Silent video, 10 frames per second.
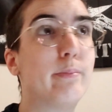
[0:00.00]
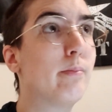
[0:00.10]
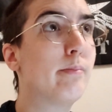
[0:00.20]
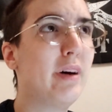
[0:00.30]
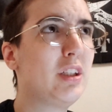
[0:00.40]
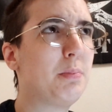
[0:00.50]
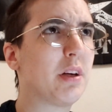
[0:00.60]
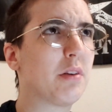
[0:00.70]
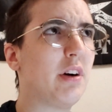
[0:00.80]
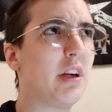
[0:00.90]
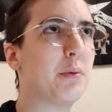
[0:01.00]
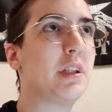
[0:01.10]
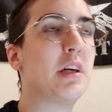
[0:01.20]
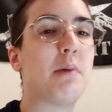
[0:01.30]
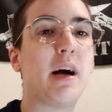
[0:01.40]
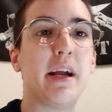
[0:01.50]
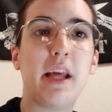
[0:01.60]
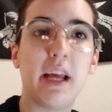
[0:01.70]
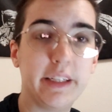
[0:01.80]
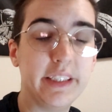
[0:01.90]
much bigger following than mine,
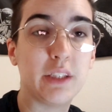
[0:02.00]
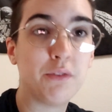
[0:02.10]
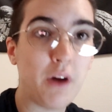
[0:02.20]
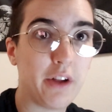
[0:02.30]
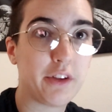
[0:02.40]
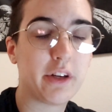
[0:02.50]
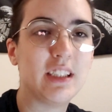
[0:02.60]
and he's a father.